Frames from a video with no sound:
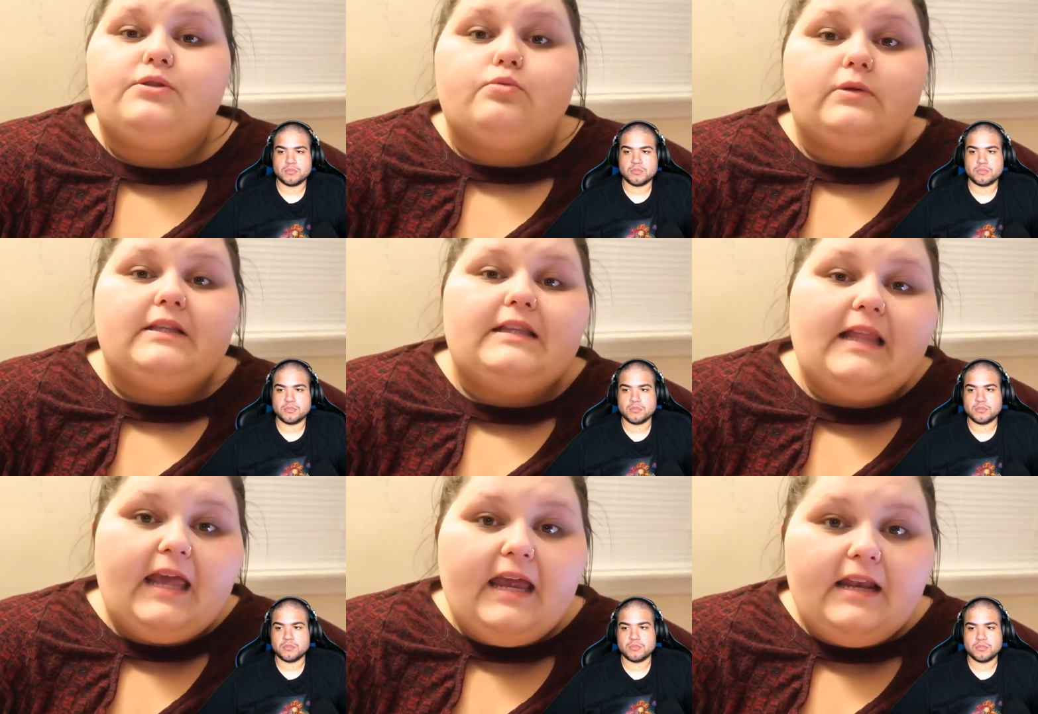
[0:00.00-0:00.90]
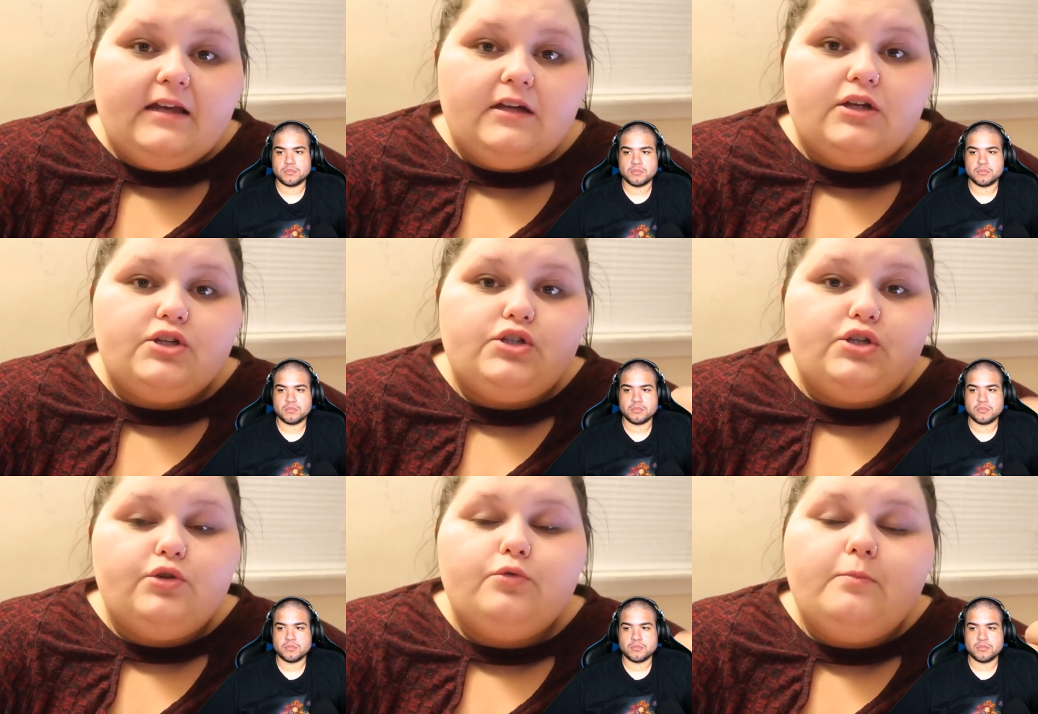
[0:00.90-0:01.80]
Speaker 1: was relayed
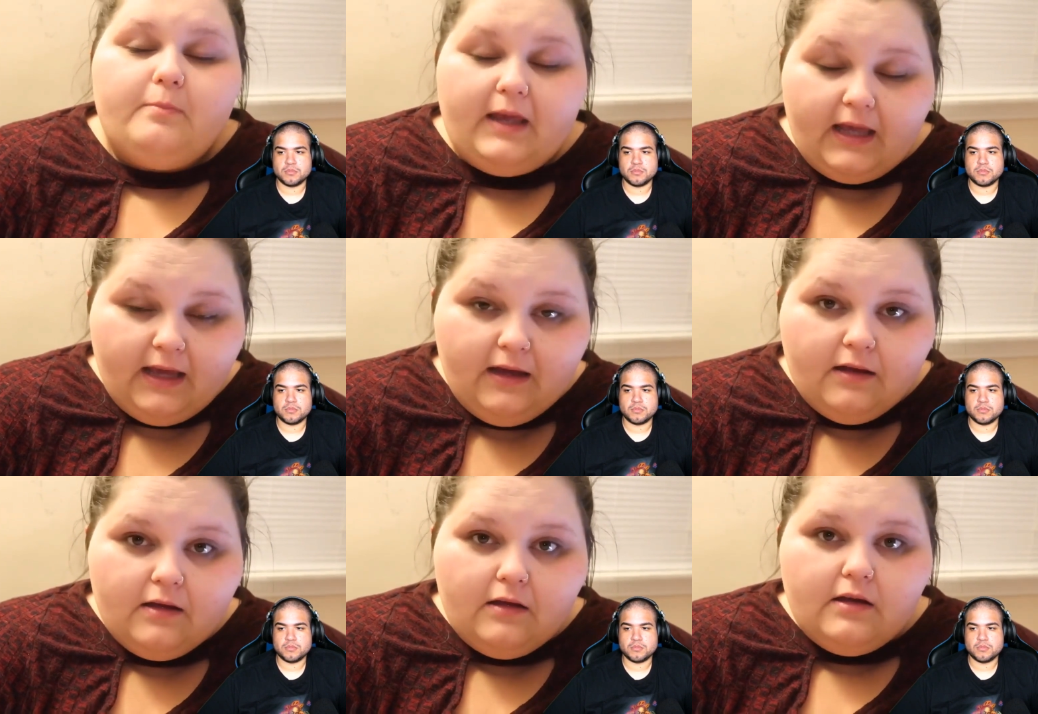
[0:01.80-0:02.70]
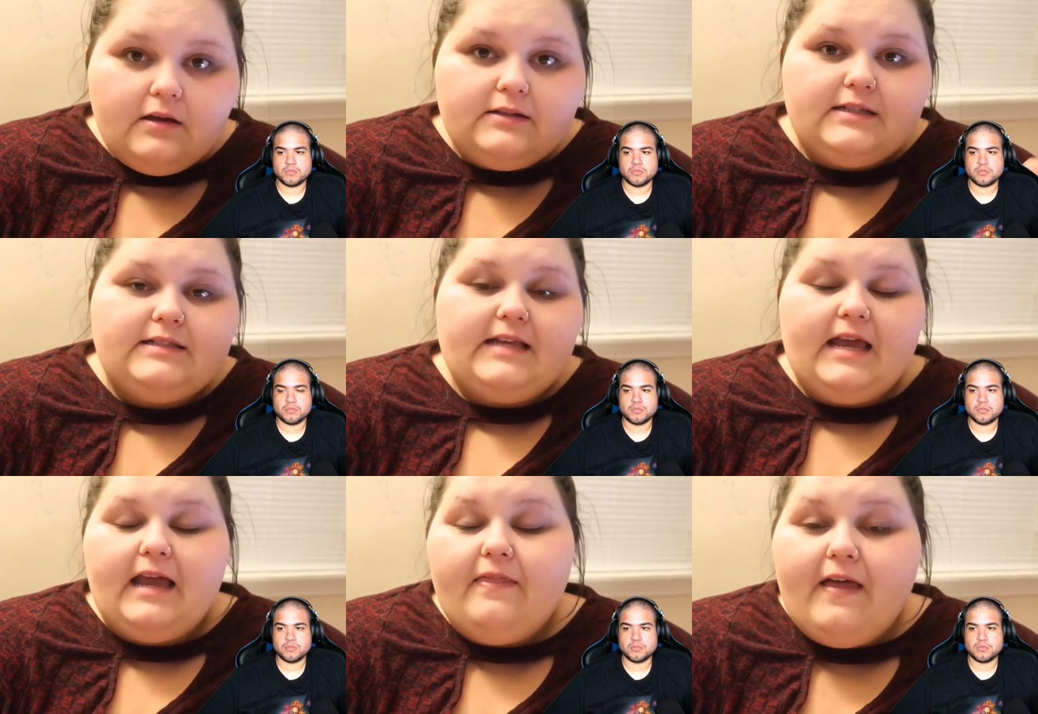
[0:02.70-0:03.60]
to me to
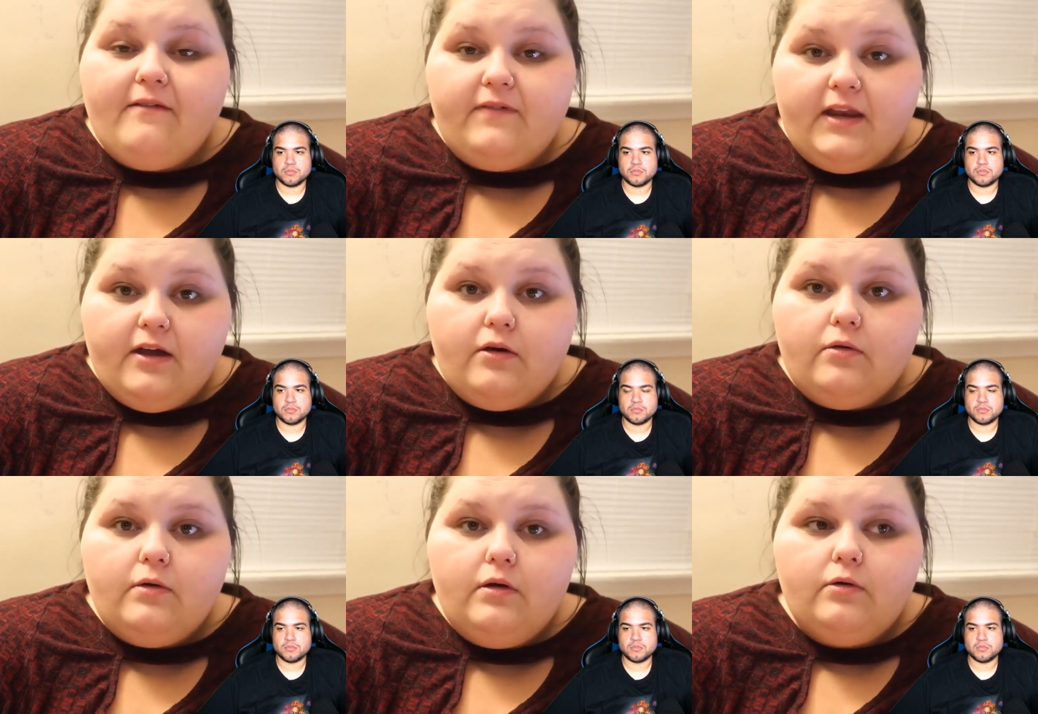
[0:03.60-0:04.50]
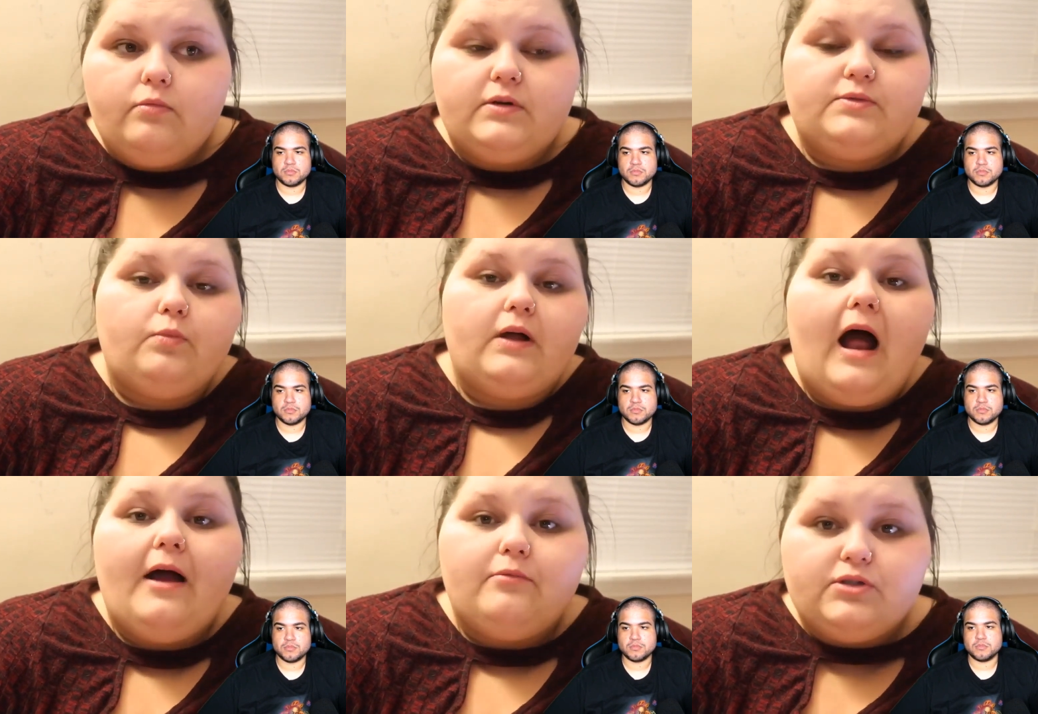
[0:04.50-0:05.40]
say in that video was
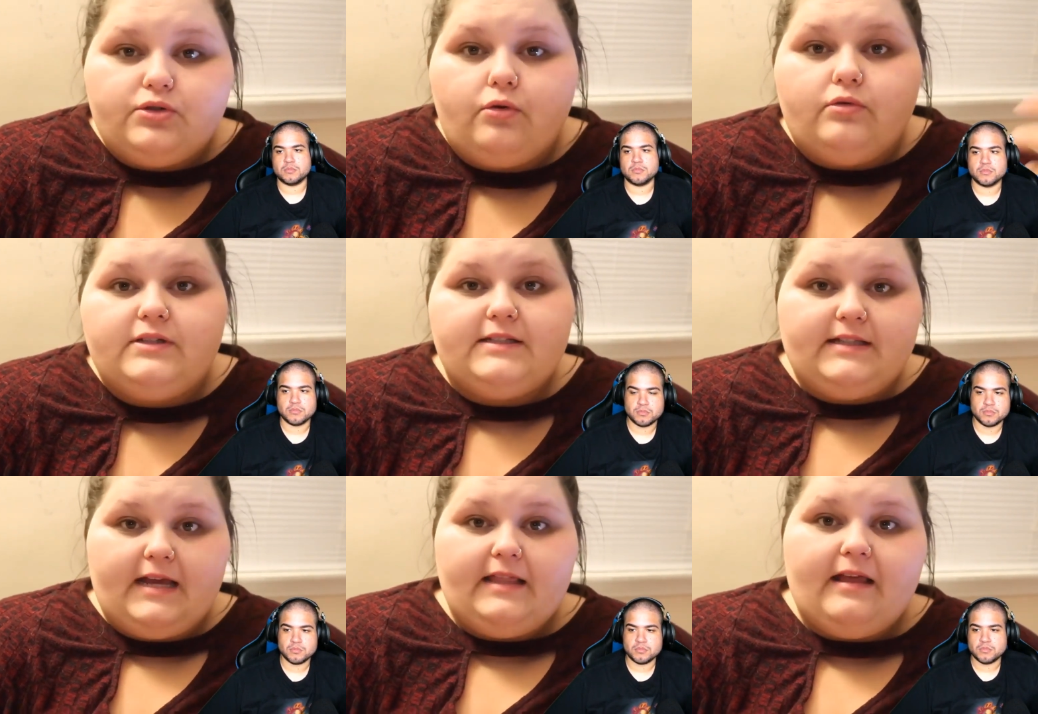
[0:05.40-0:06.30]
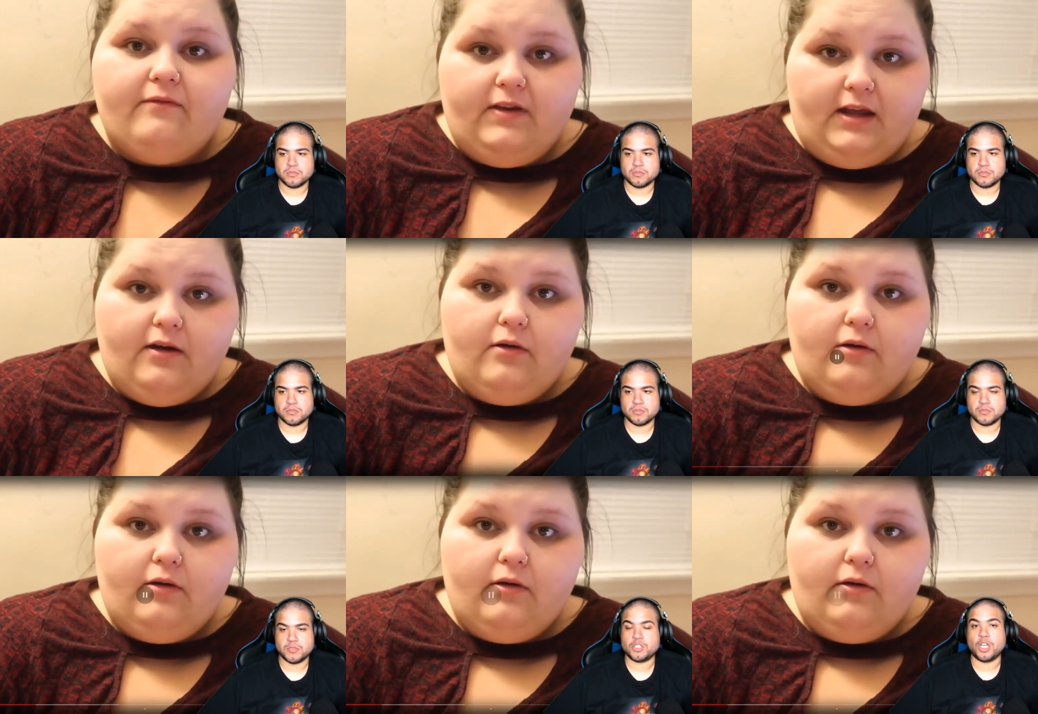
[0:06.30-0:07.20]
what I was told to
Speaker 2: say in that video.
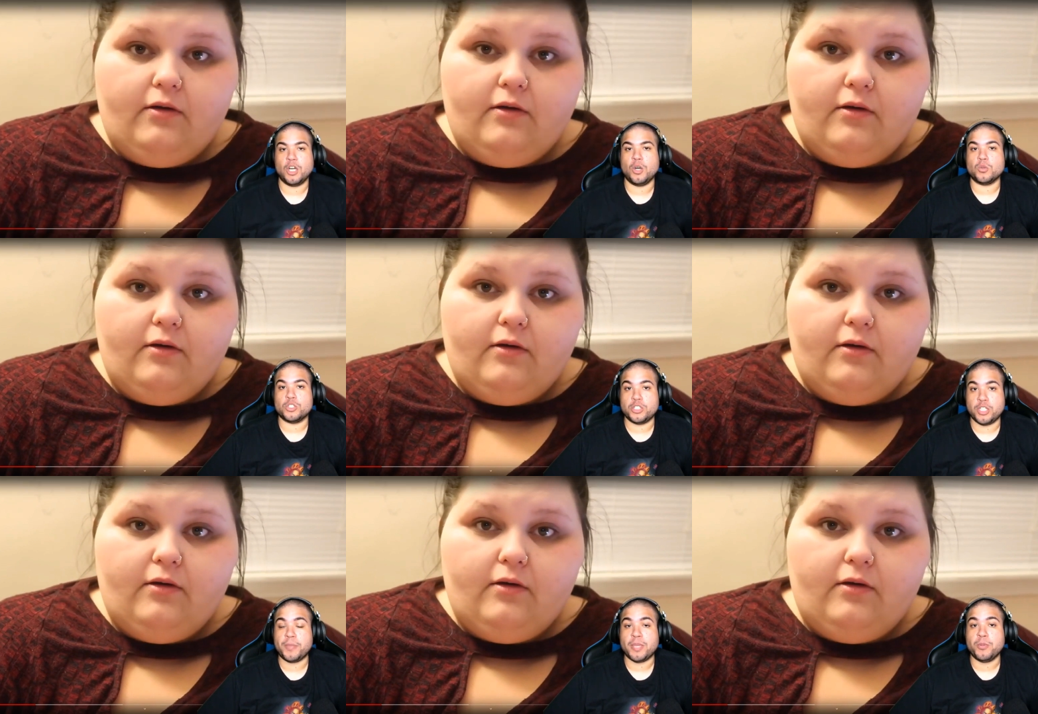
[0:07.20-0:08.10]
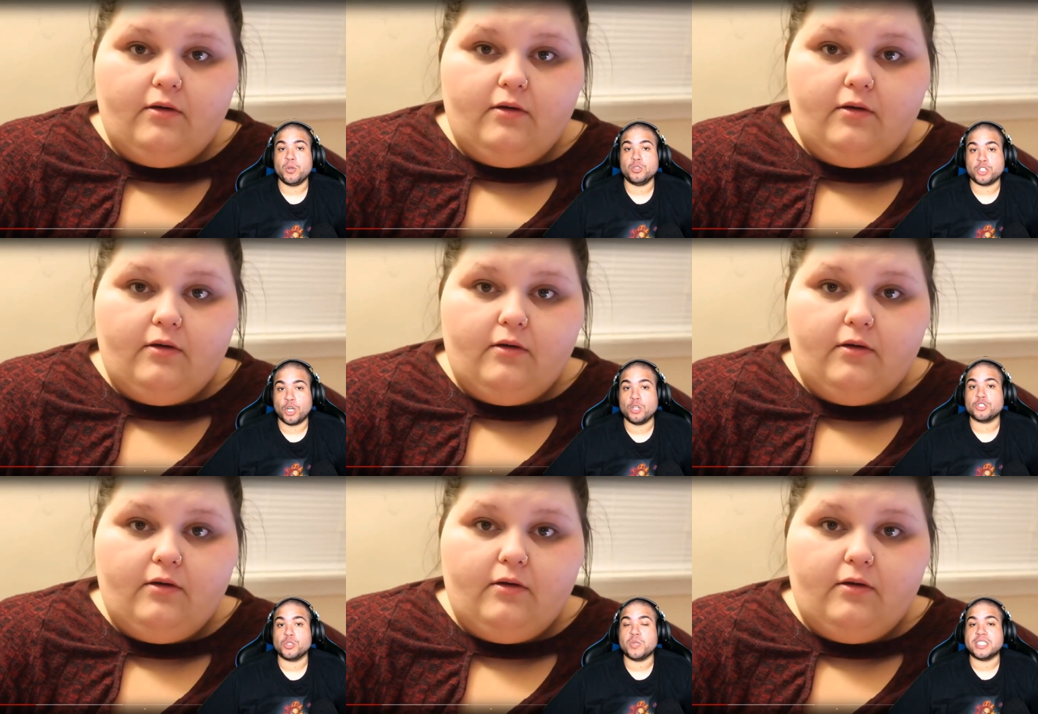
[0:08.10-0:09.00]
So the people who told
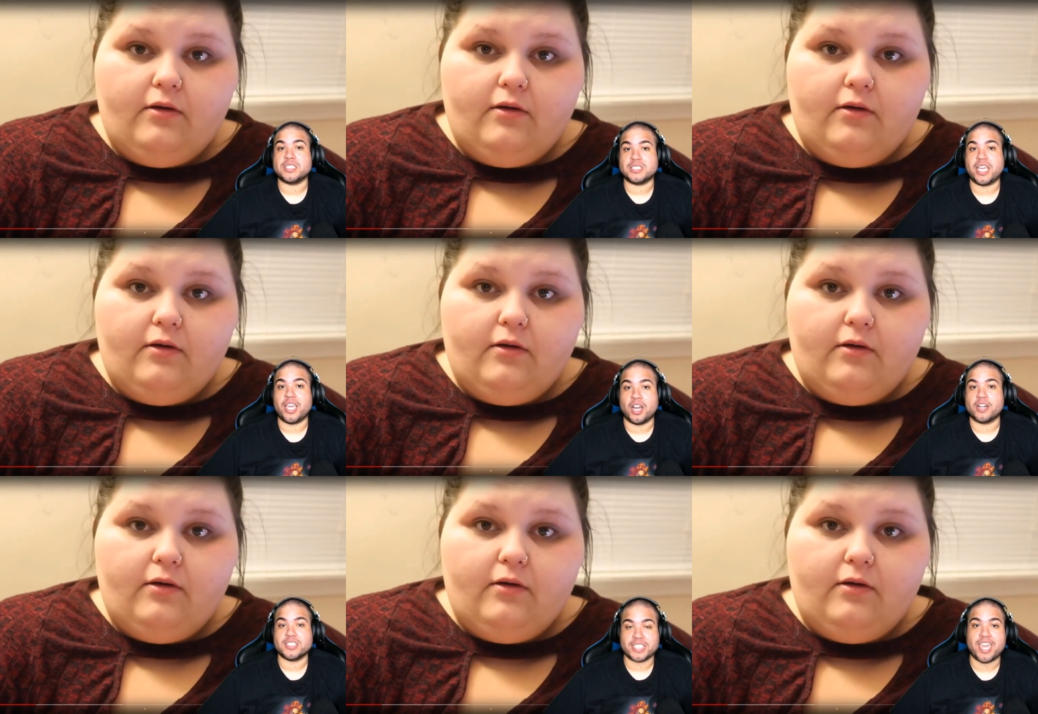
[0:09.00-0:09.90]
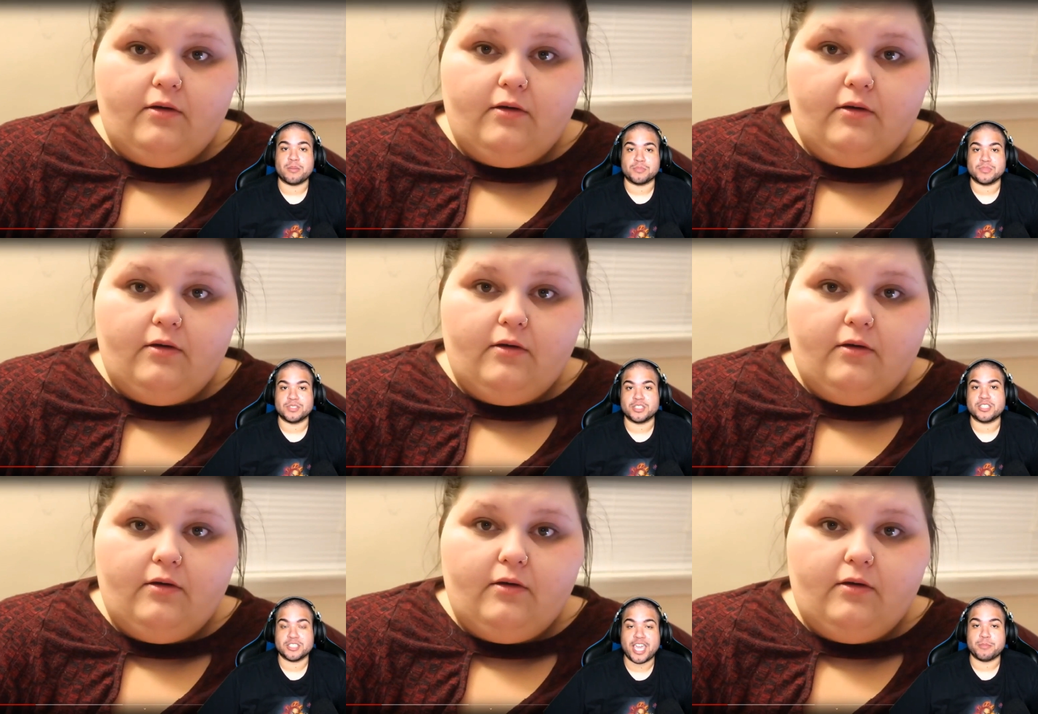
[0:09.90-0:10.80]
you what to say are scams. They're
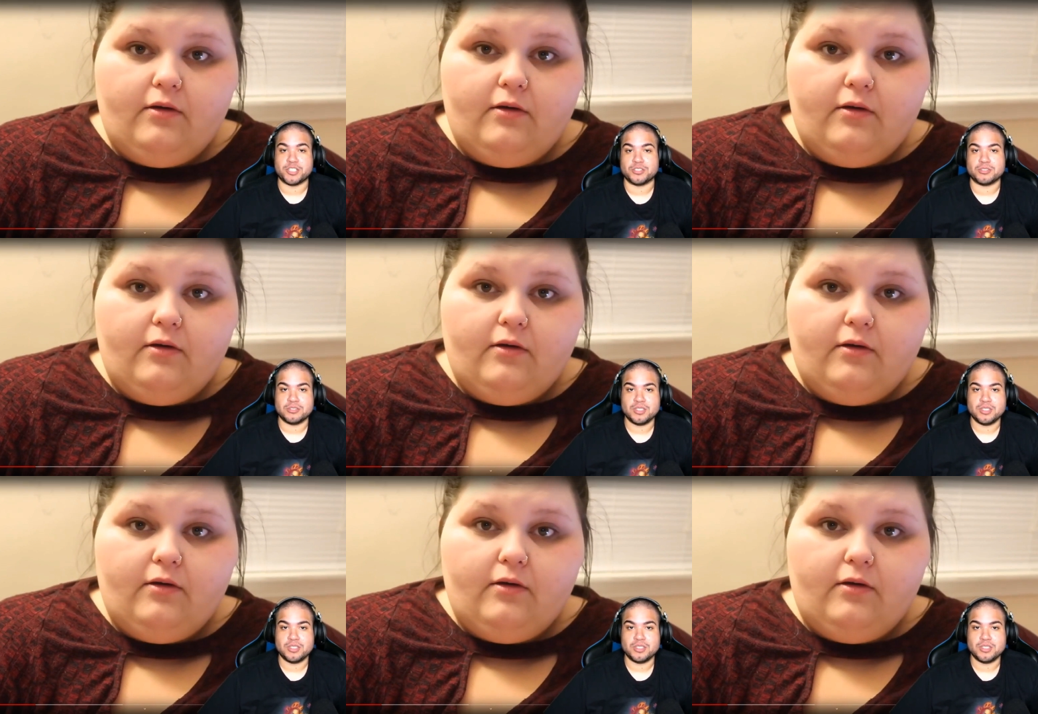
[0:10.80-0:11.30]
scammers.